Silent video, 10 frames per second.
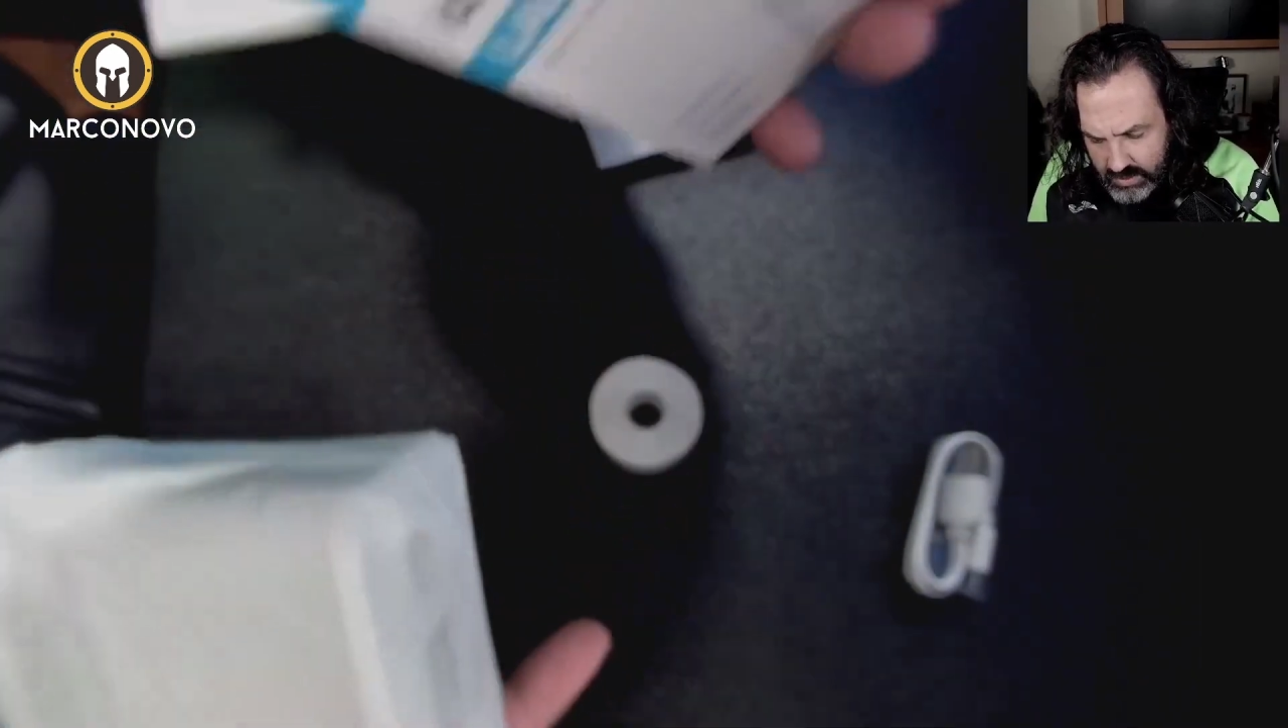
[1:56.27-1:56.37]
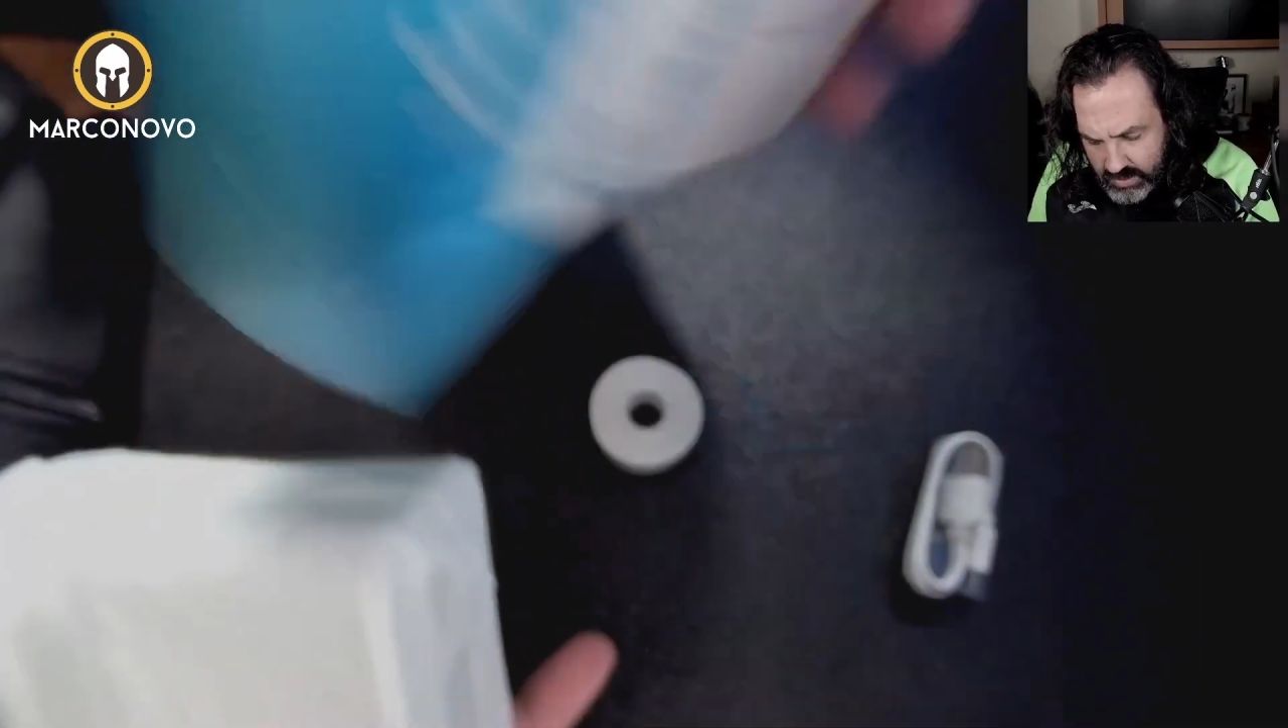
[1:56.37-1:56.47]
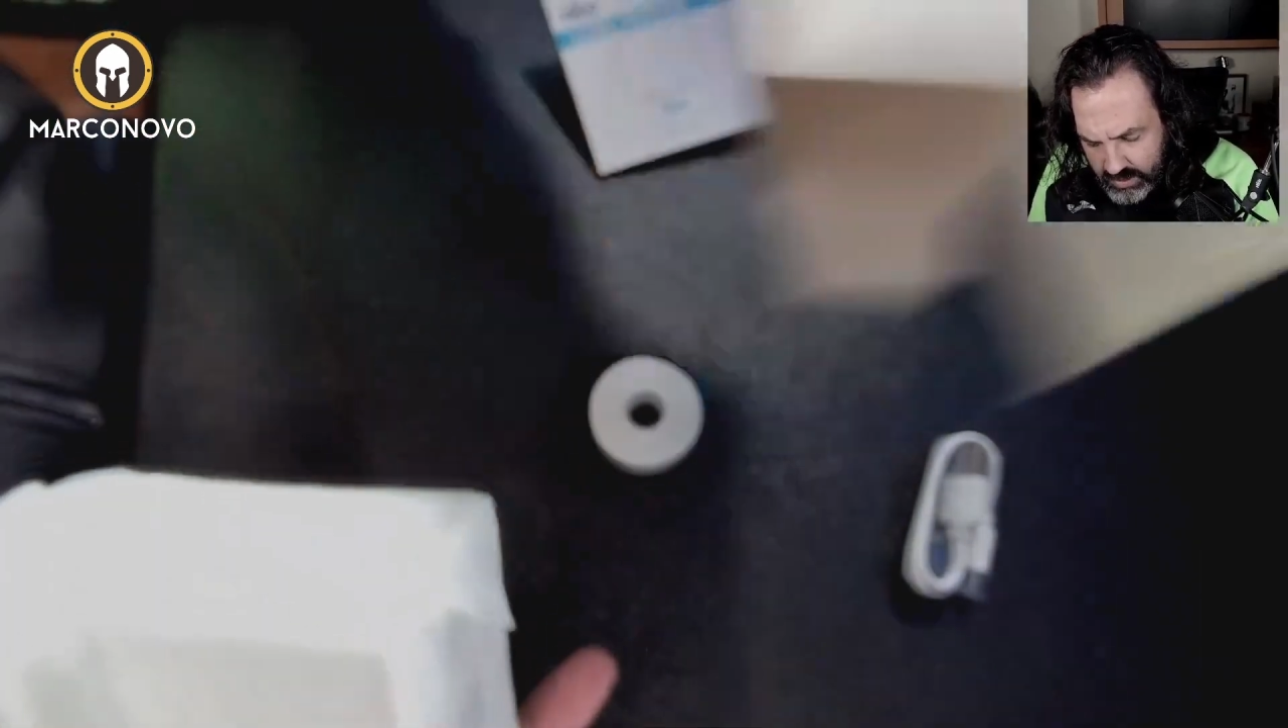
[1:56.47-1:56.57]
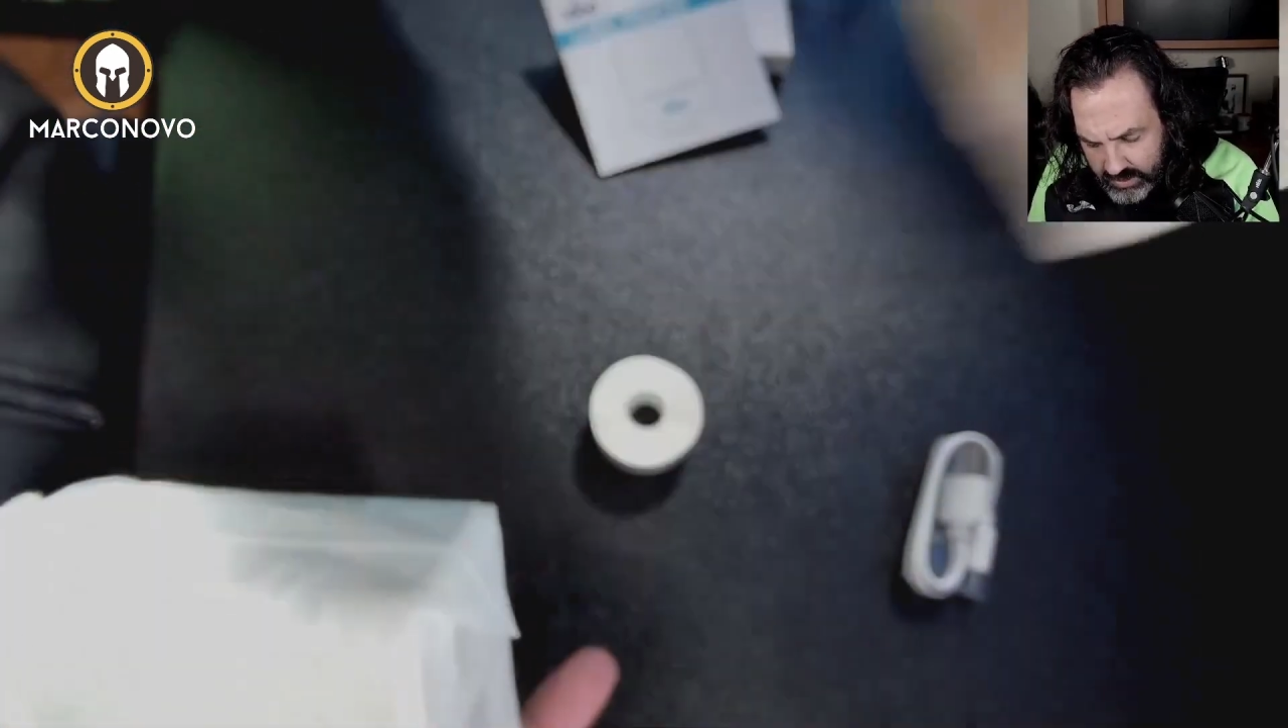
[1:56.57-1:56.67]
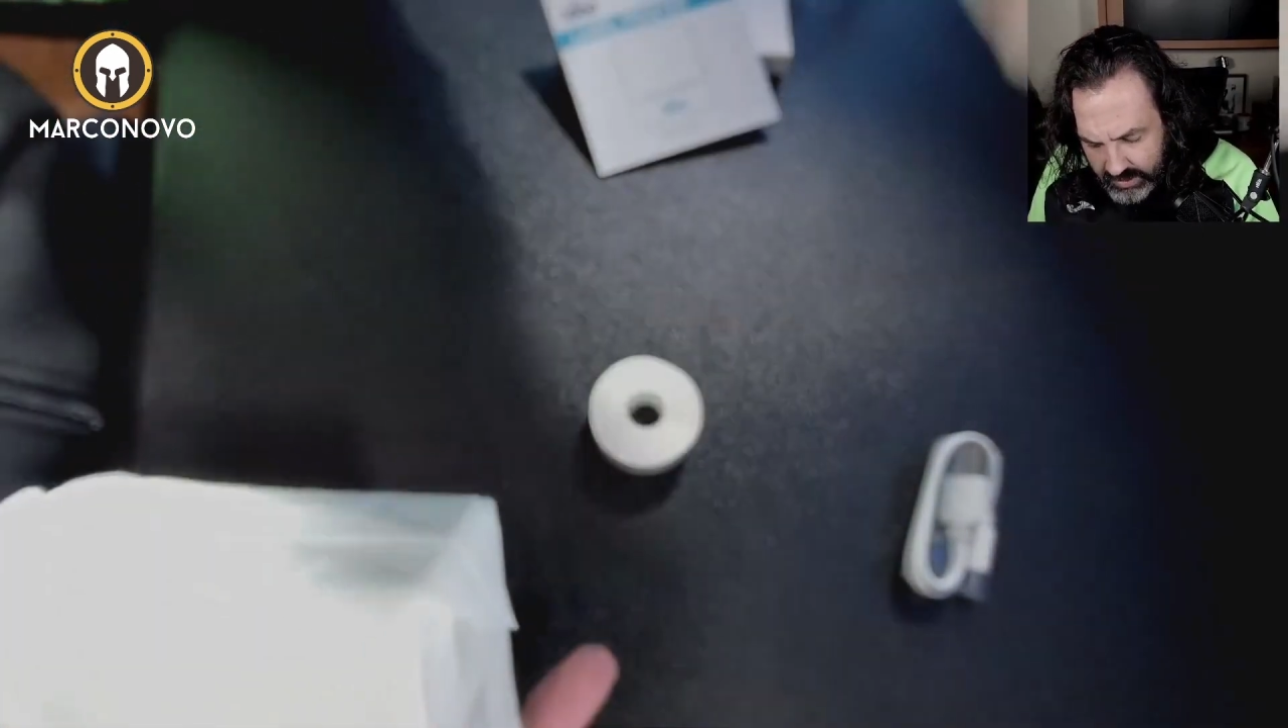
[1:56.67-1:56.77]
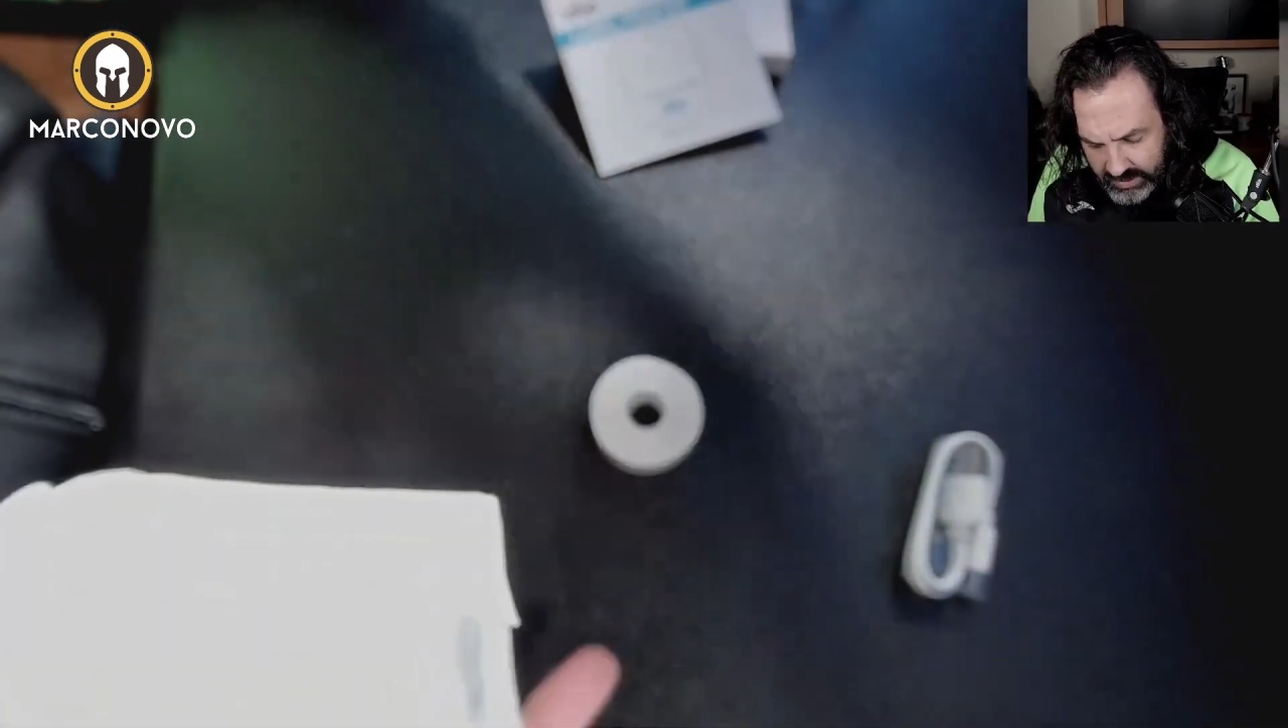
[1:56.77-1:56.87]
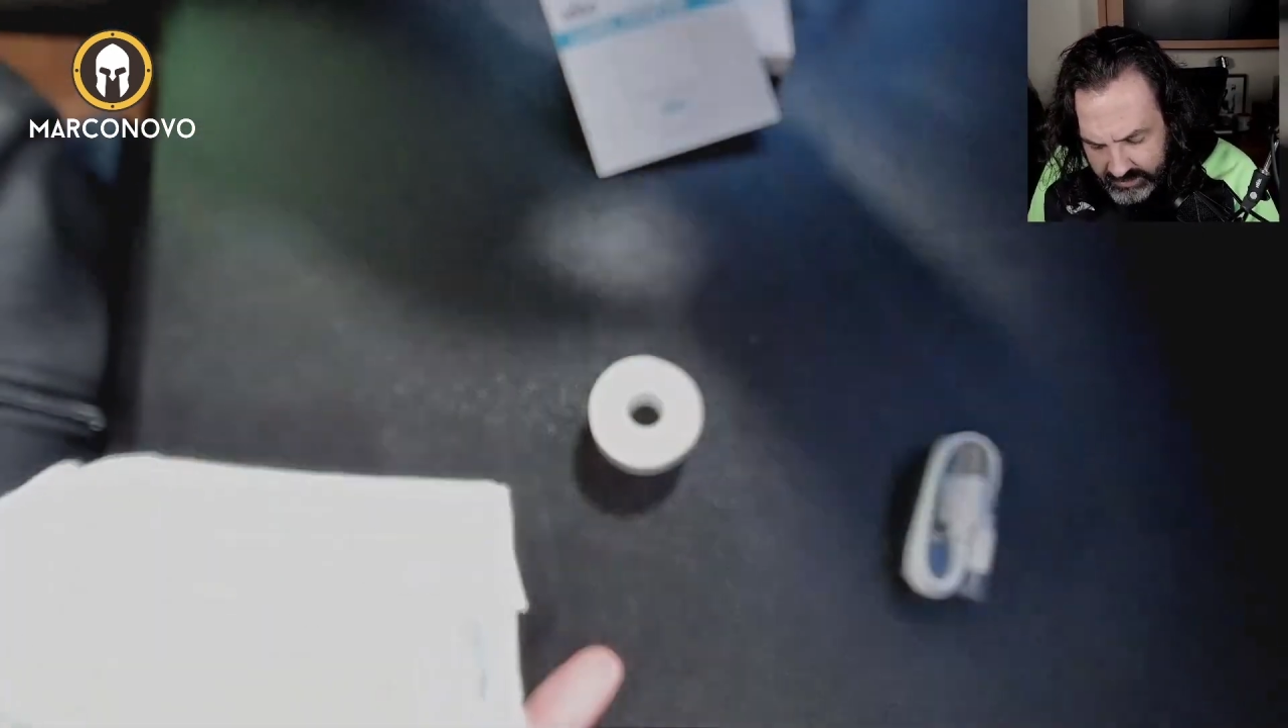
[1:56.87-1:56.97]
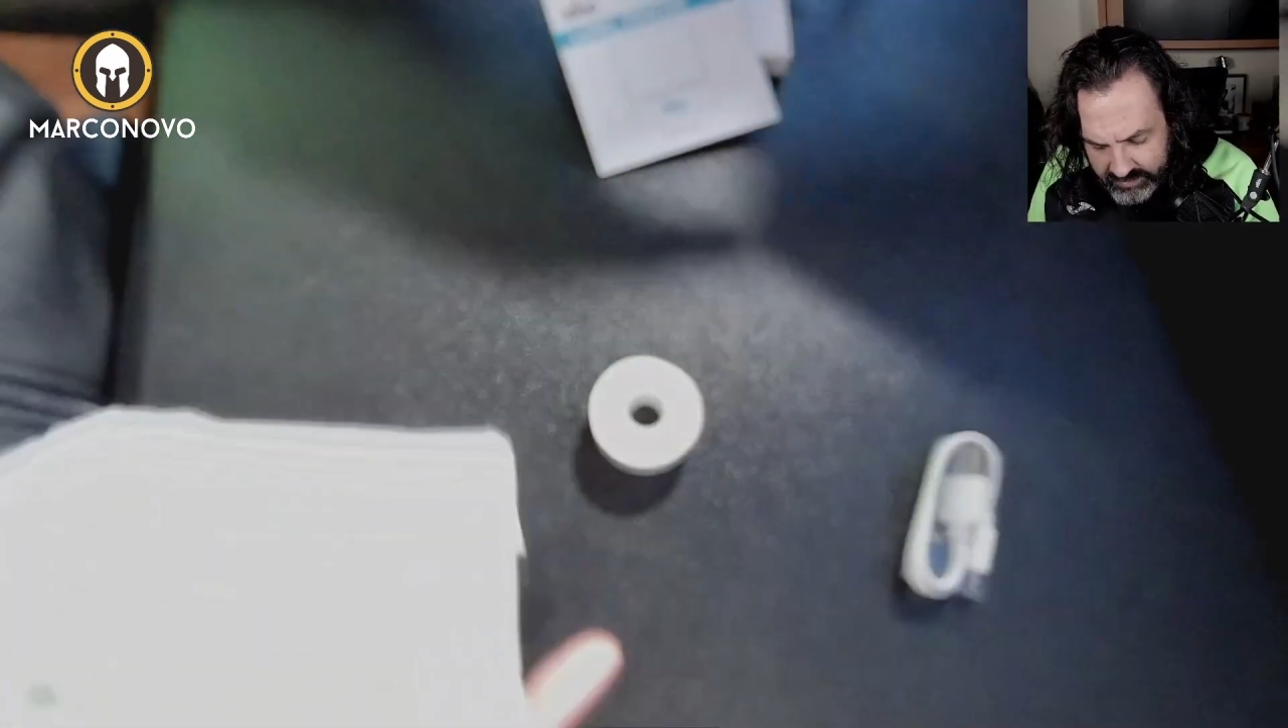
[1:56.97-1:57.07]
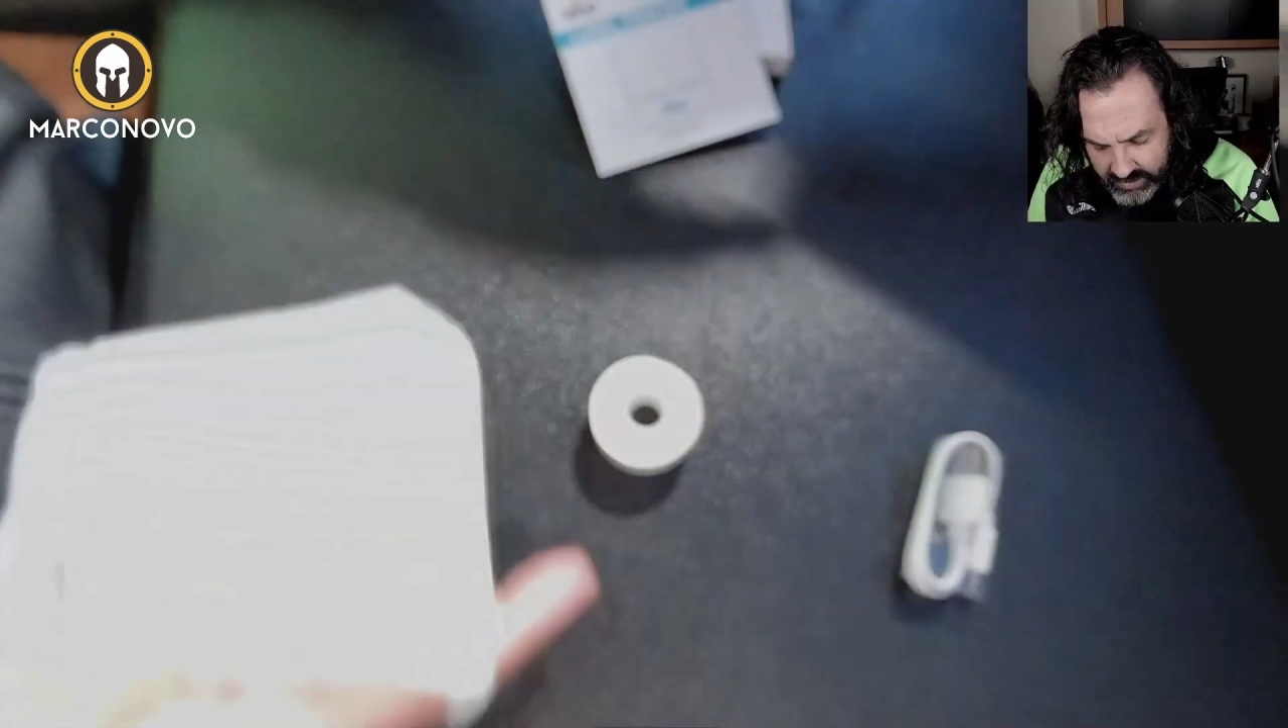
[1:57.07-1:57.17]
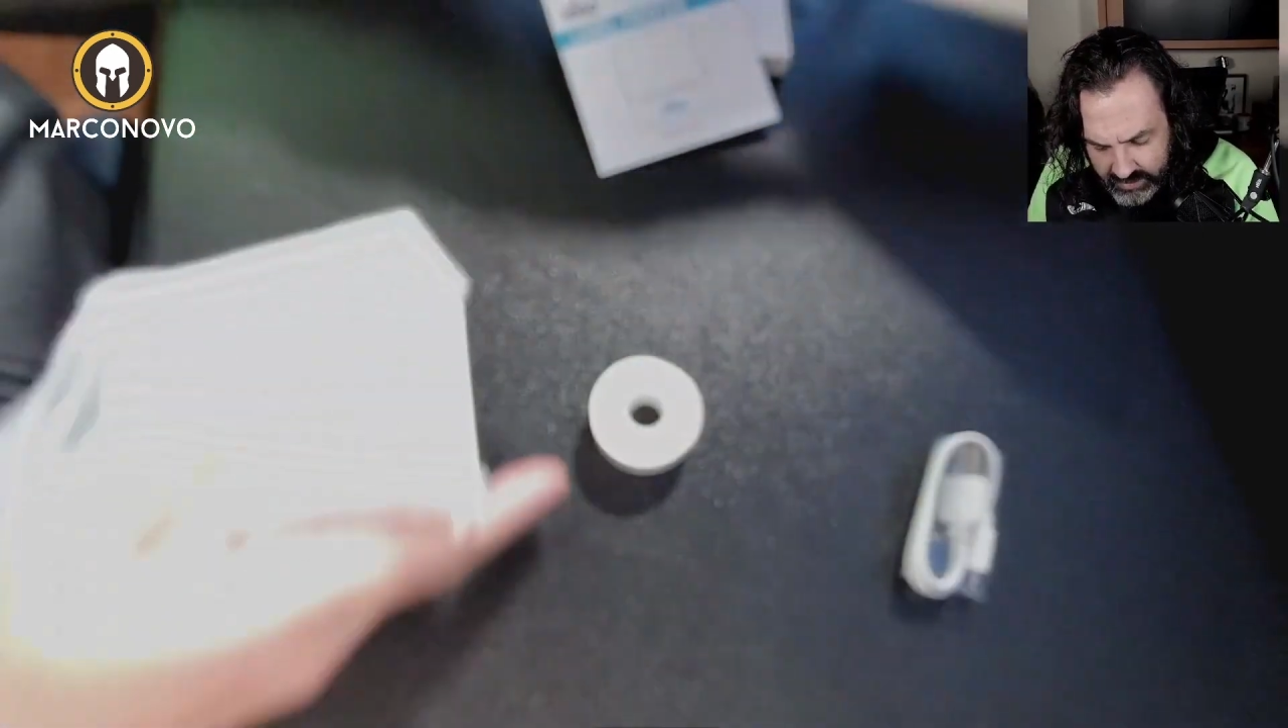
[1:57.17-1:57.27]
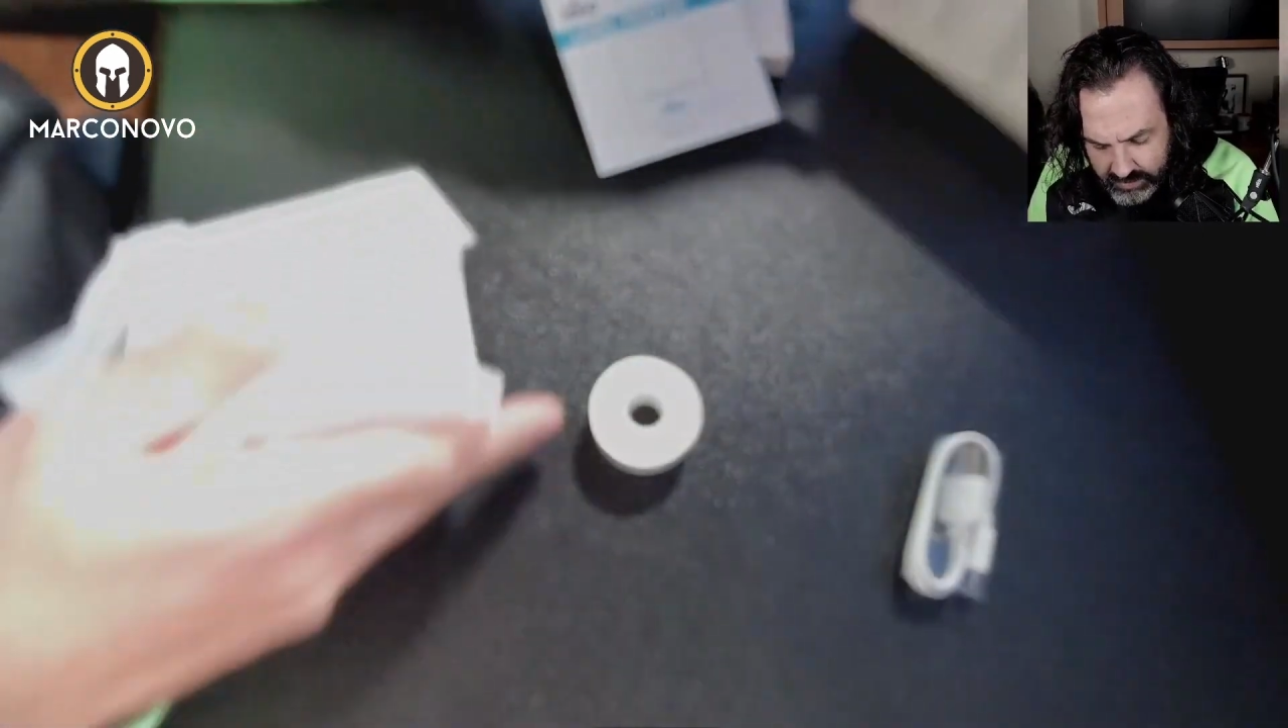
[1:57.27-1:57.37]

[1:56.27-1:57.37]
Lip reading: nothing left in the